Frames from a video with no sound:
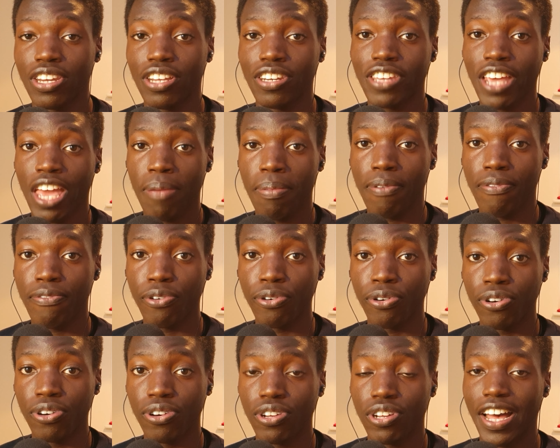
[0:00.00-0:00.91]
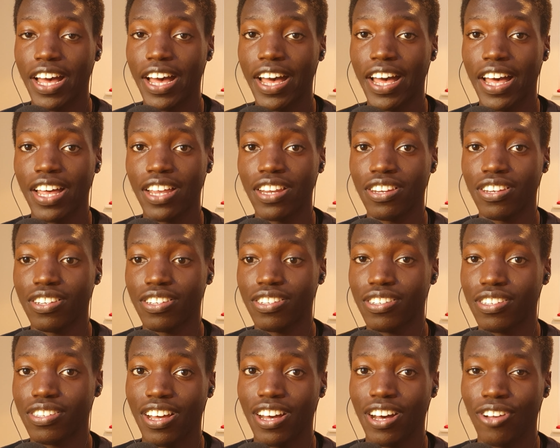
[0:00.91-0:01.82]
the day before,
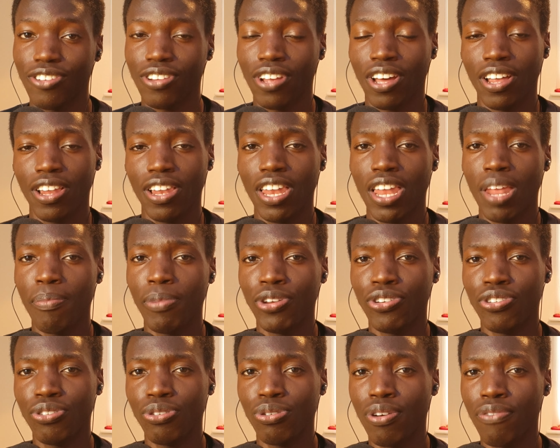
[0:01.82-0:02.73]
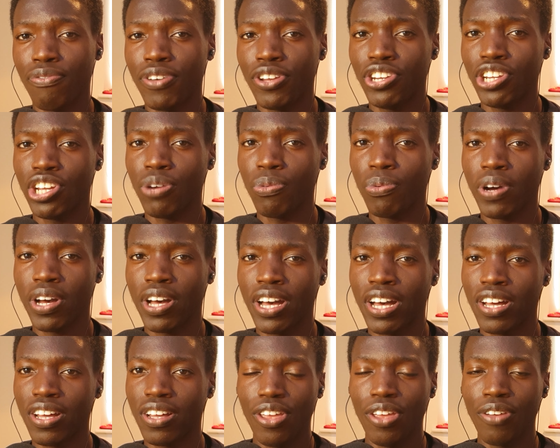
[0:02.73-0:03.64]
and I was like, let me do a video
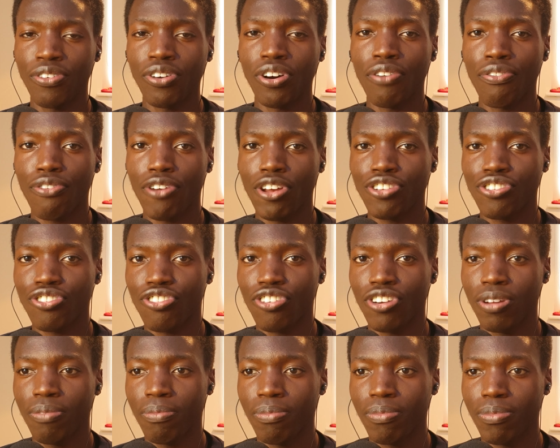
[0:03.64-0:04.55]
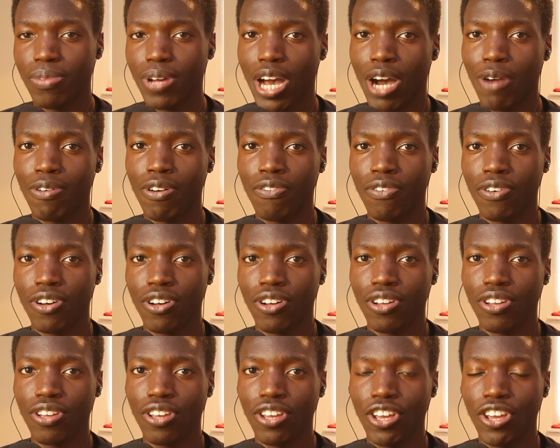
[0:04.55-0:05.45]
where you've got a fresh trim, however,
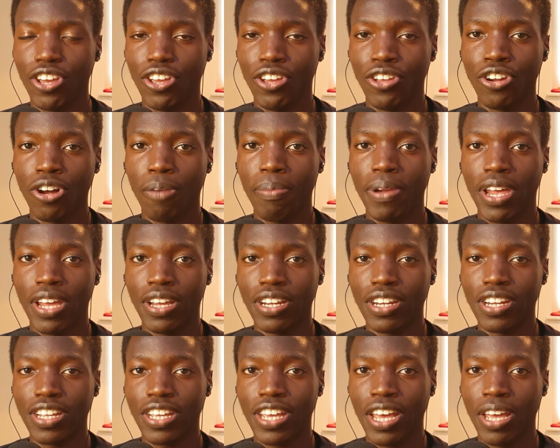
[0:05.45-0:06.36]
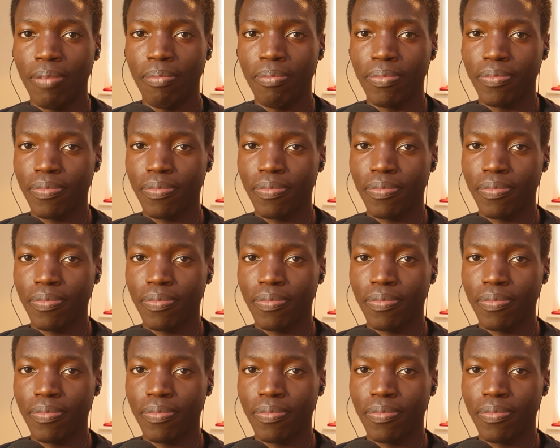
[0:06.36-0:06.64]
you're not playing in the game.